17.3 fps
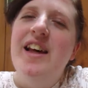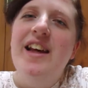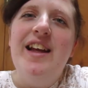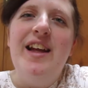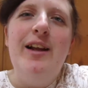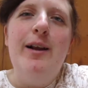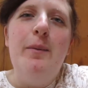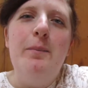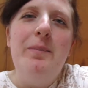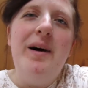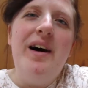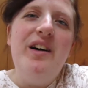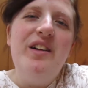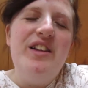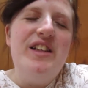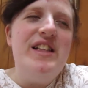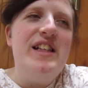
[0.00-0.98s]
you know,
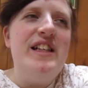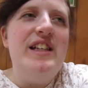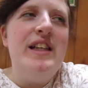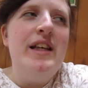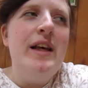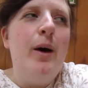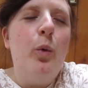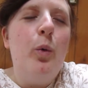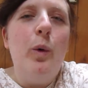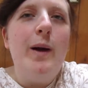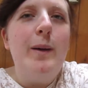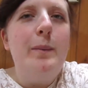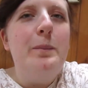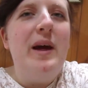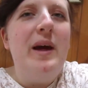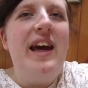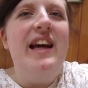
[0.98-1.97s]
belted
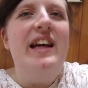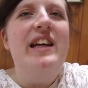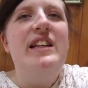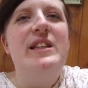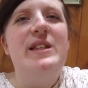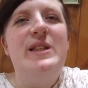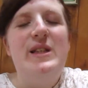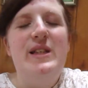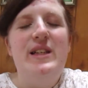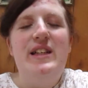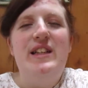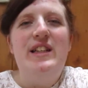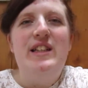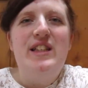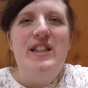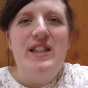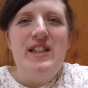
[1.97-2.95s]
work pants and
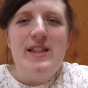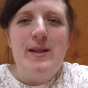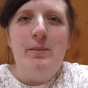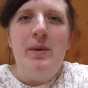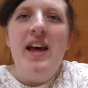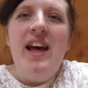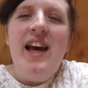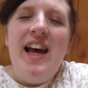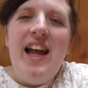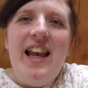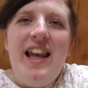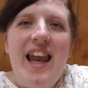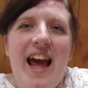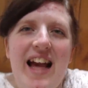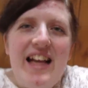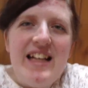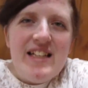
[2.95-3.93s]
into some
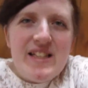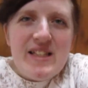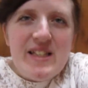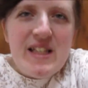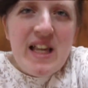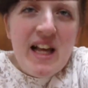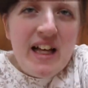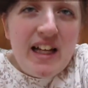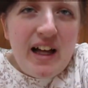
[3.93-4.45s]
nice,